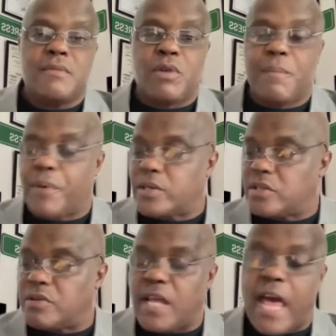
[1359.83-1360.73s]
One
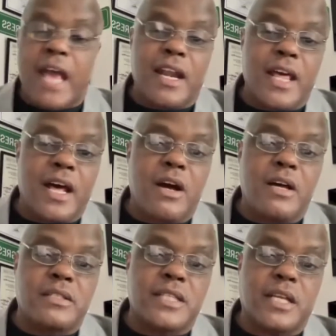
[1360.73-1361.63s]
person had
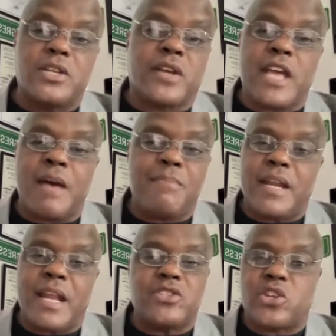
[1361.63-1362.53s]
a signature
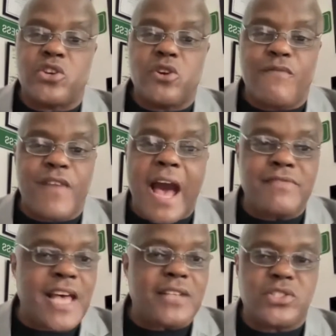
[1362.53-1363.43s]
campaign. They secured
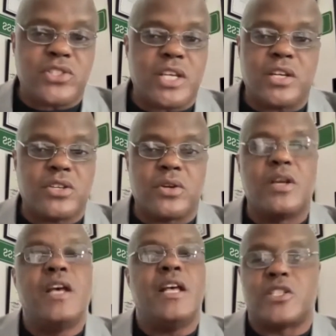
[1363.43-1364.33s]
5,000 signatures
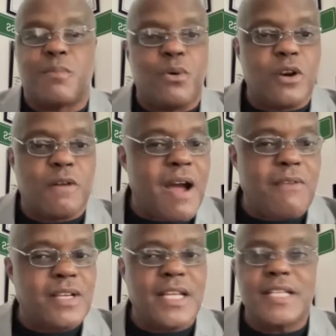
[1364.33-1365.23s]
in support of my
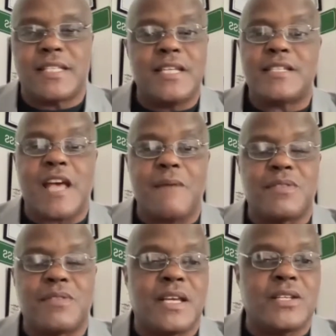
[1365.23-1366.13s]
release and these type
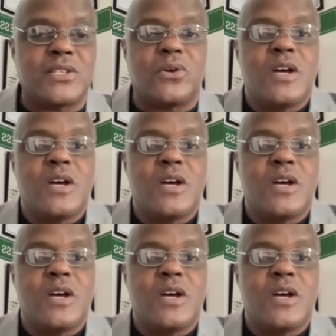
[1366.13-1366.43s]
of things. So